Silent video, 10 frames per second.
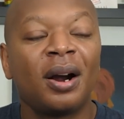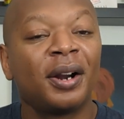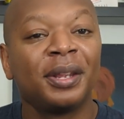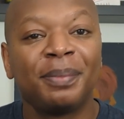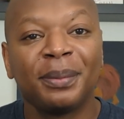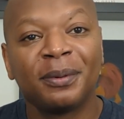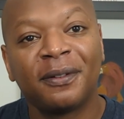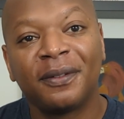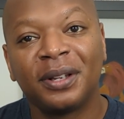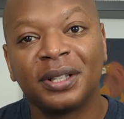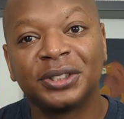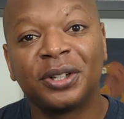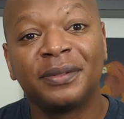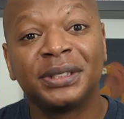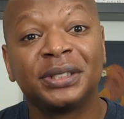Are they people fulfilling the
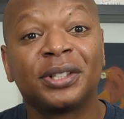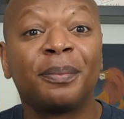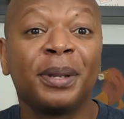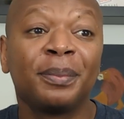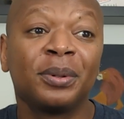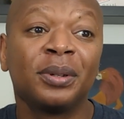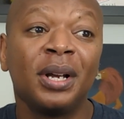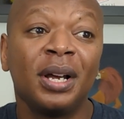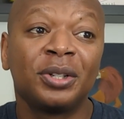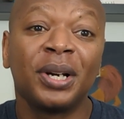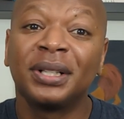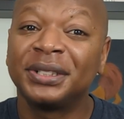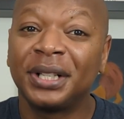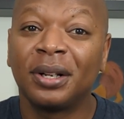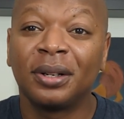services? Are people trying to
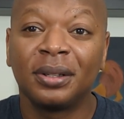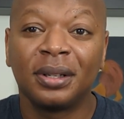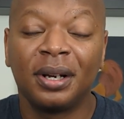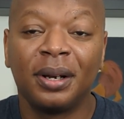sell